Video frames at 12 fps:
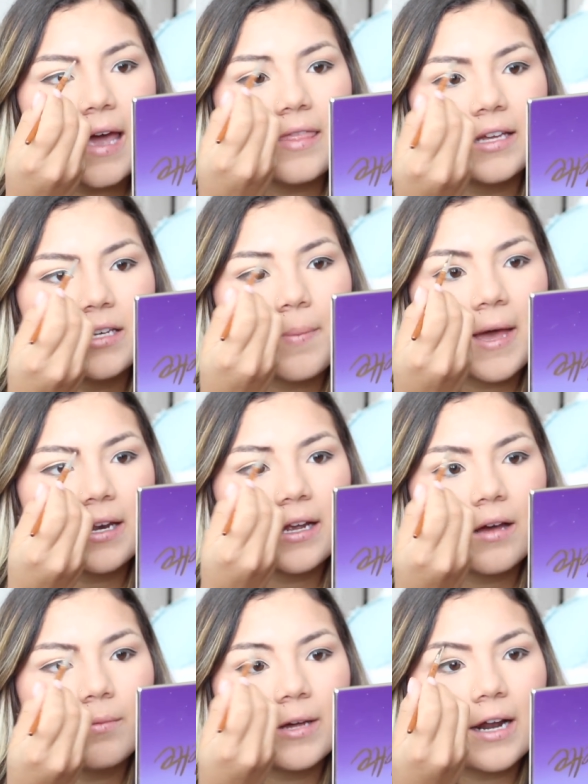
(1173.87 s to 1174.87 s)
And then
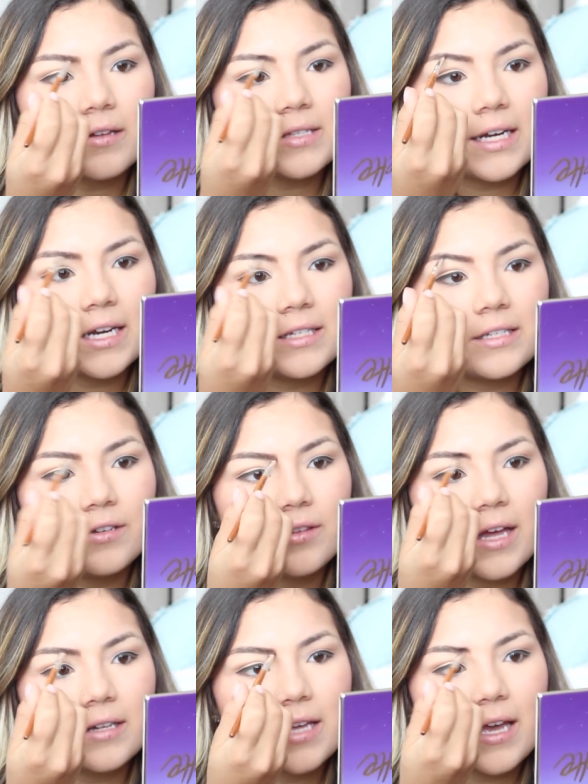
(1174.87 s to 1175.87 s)
depending on what else I need to do
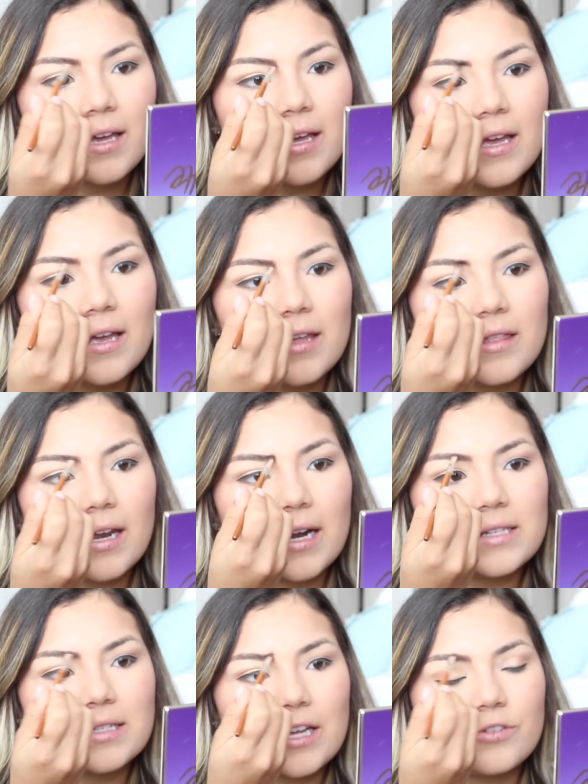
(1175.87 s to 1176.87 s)
that day, then
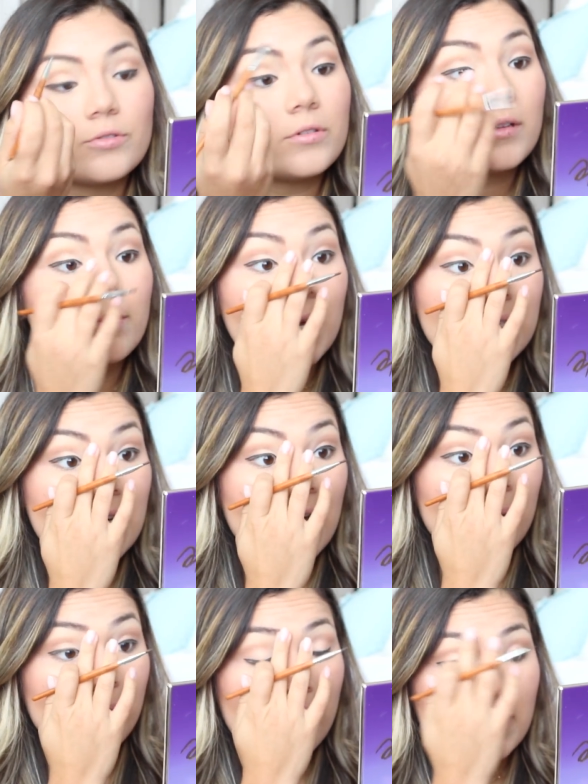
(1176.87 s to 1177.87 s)
I schedule my
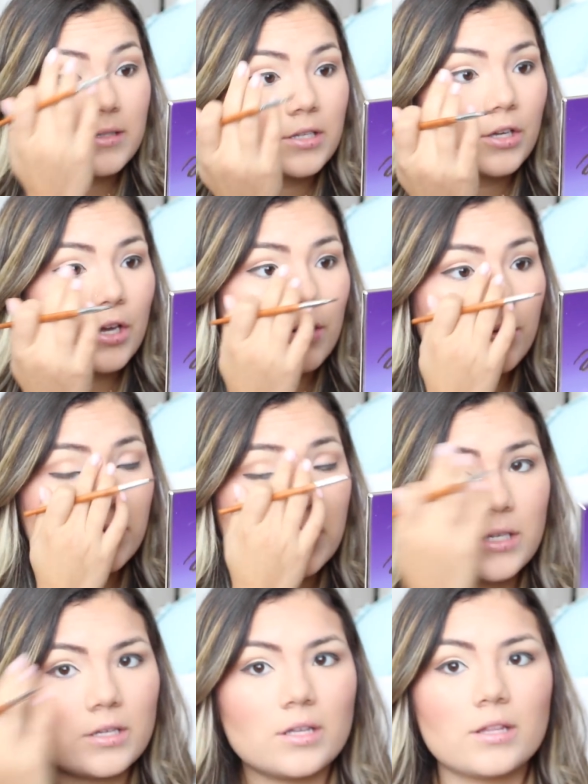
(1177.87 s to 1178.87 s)
time to go
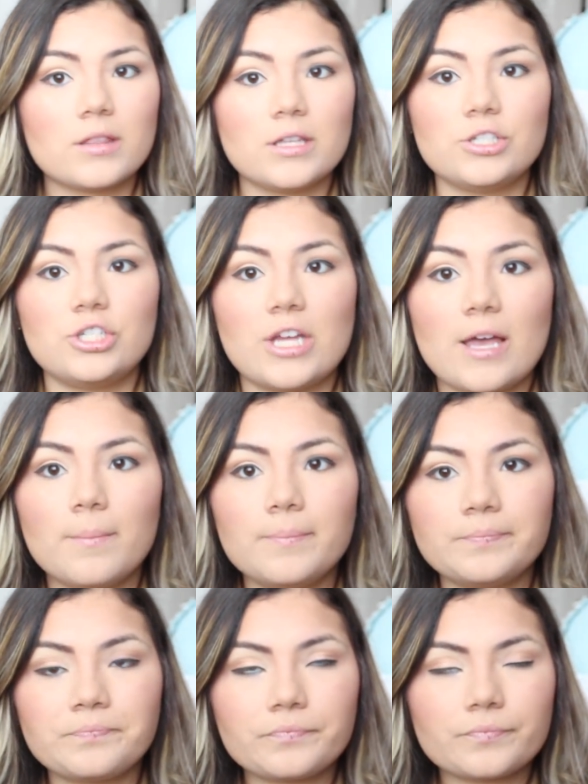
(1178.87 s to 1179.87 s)
to the
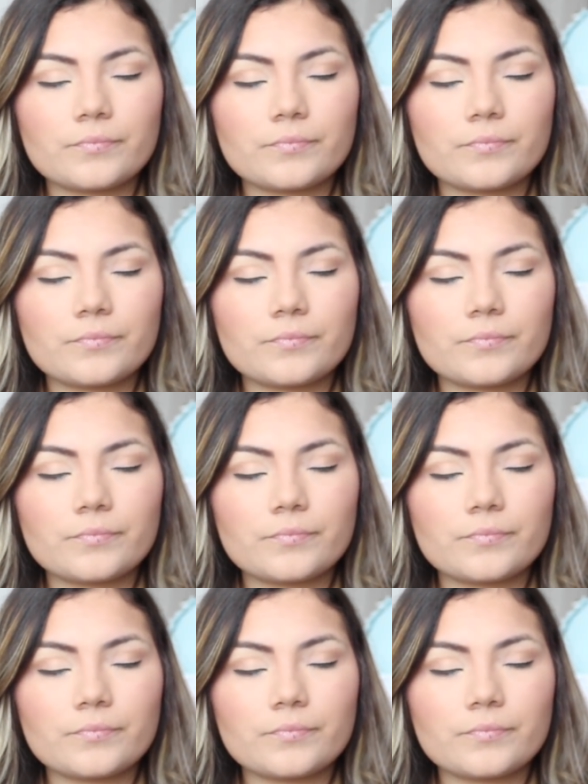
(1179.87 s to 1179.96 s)
gym.